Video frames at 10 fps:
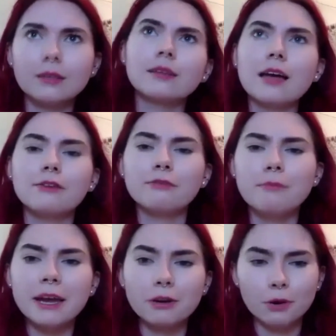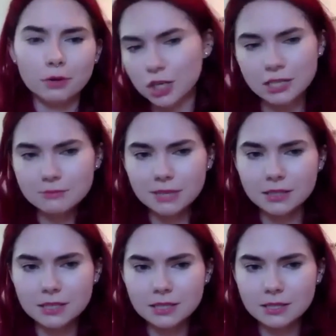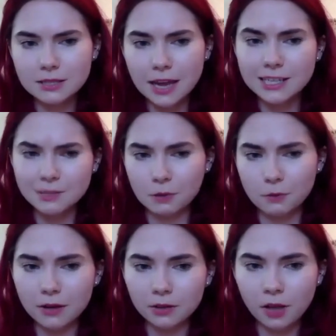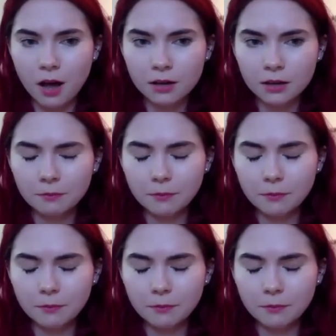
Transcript: kind of micro adjustments as we went along.